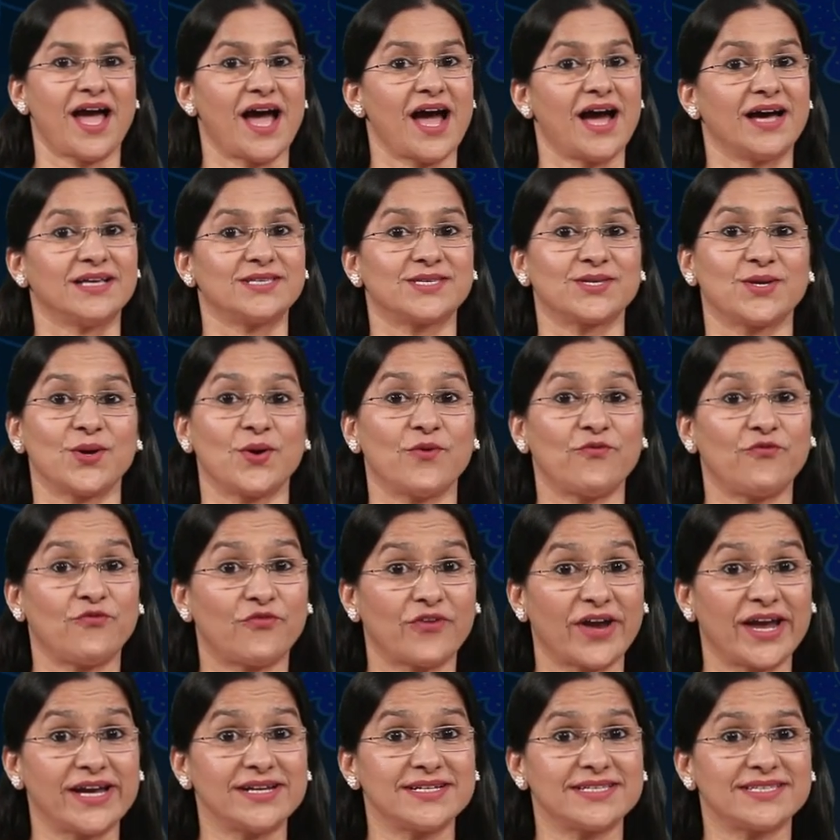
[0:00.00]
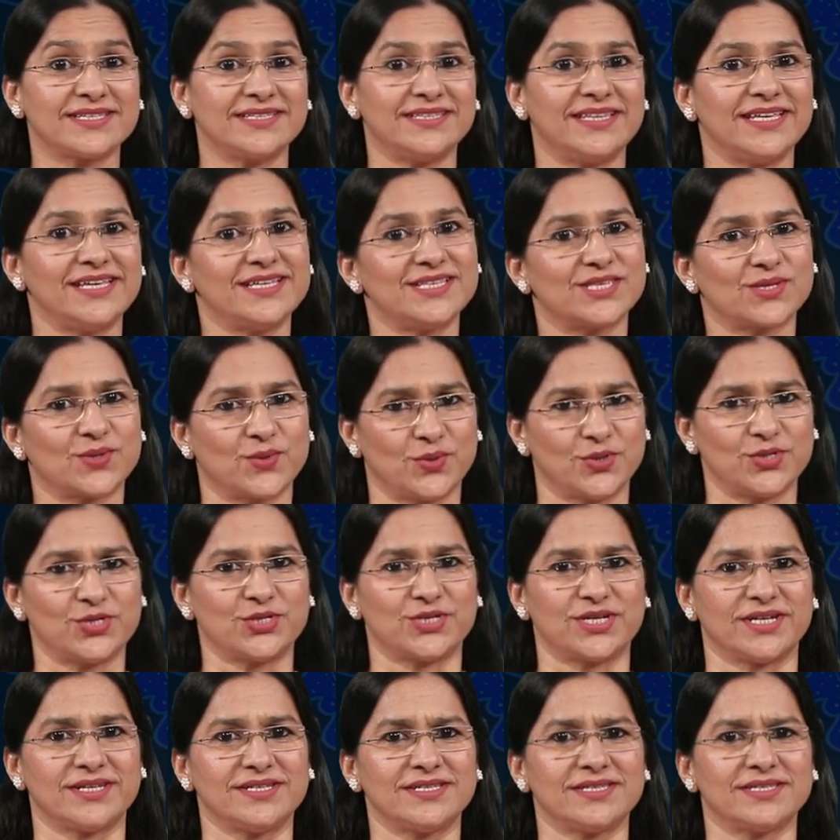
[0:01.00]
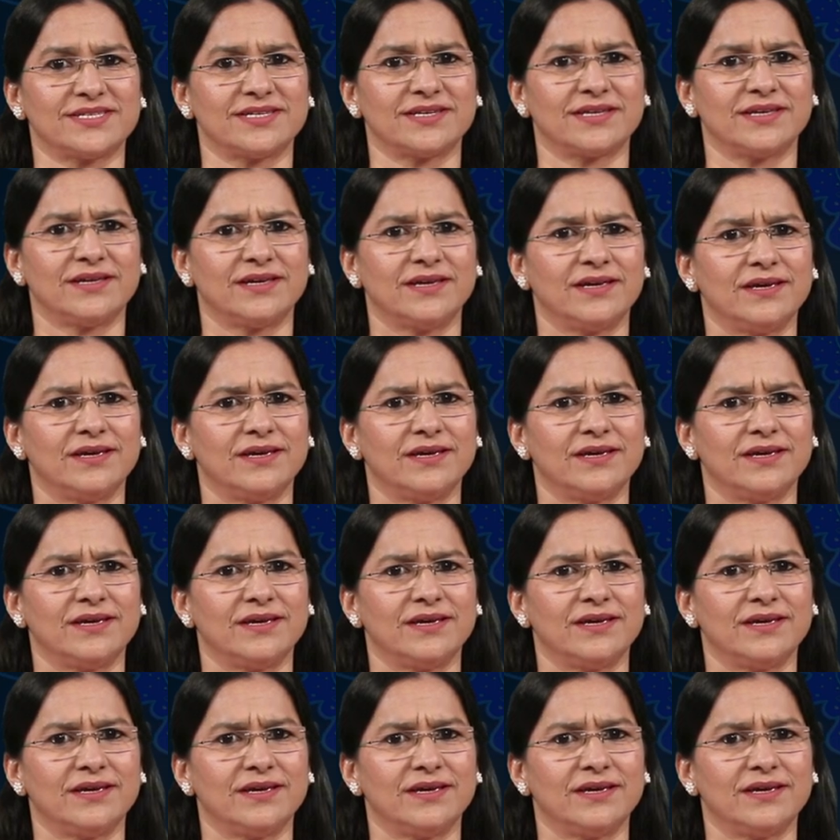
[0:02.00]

Ask your friends these questions.